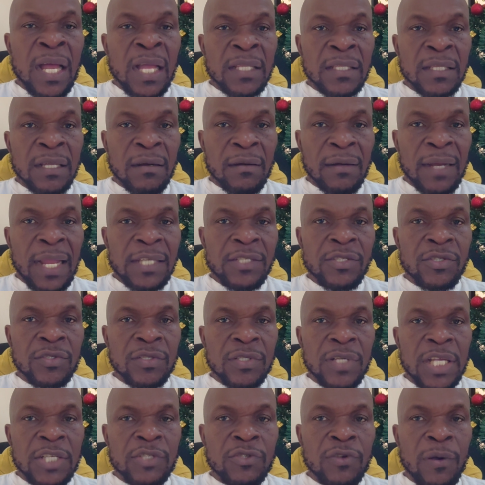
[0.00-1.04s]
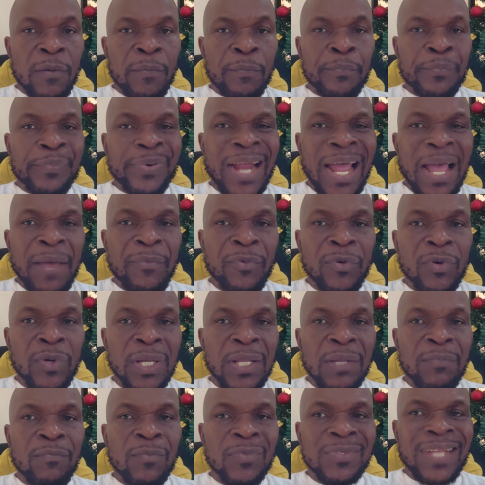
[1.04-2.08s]
The legislation
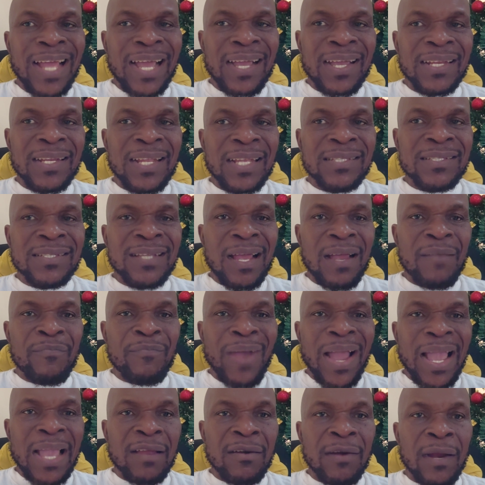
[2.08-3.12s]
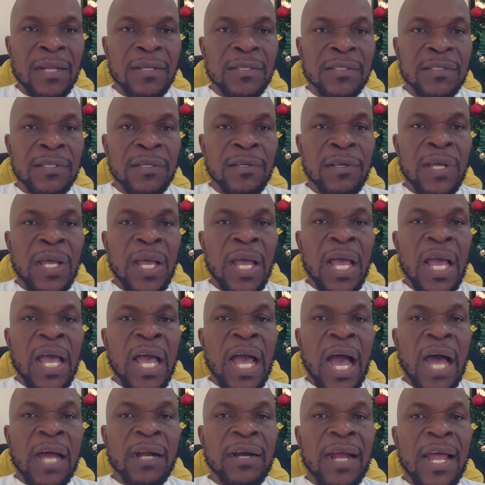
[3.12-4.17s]
primarily targeted migrants
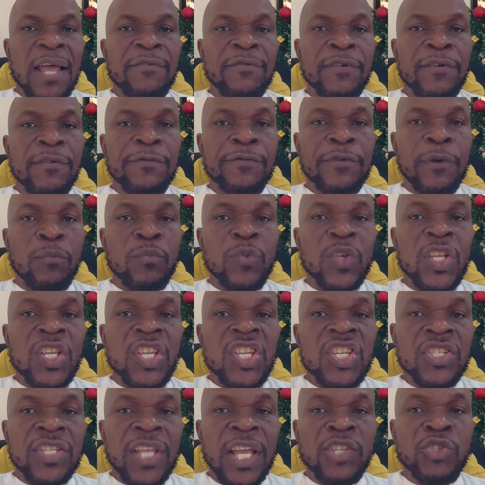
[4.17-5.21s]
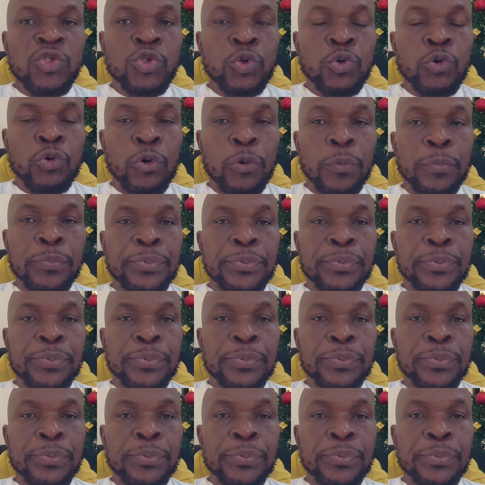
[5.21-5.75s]
arriving from Eastern Europe.